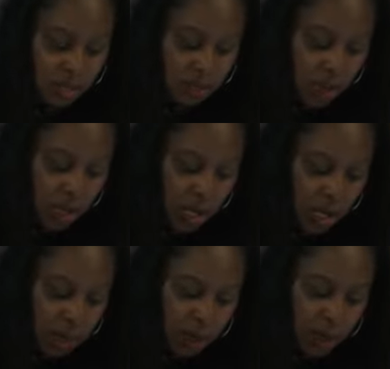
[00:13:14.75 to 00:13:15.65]
But
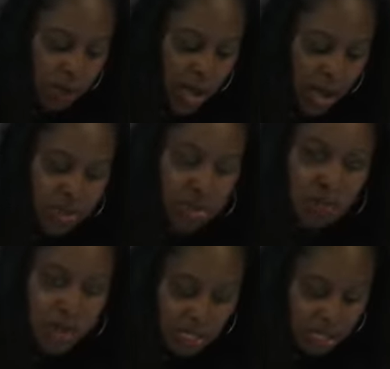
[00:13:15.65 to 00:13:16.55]
how do you
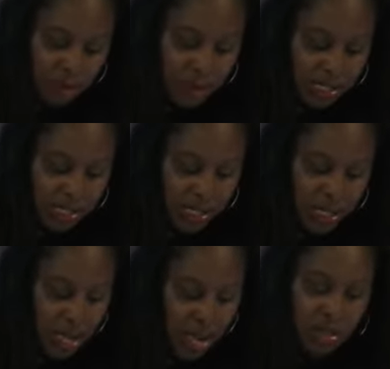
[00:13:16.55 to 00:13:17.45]
measure the capacity,
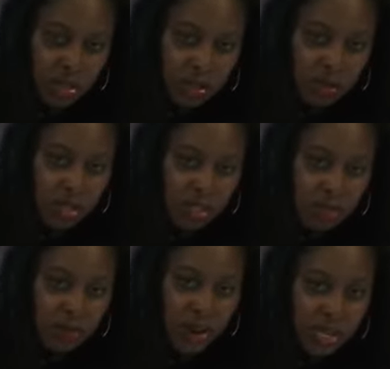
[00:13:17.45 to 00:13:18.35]
and do you need to
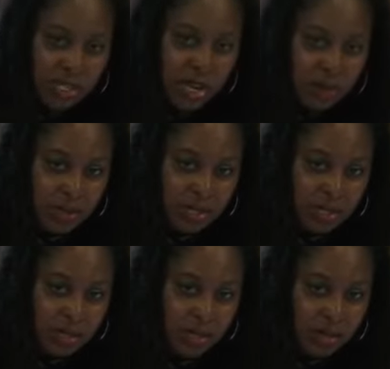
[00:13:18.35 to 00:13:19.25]
revise how it is
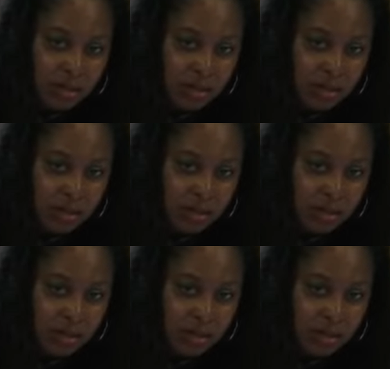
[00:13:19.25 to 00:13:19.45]
assessed?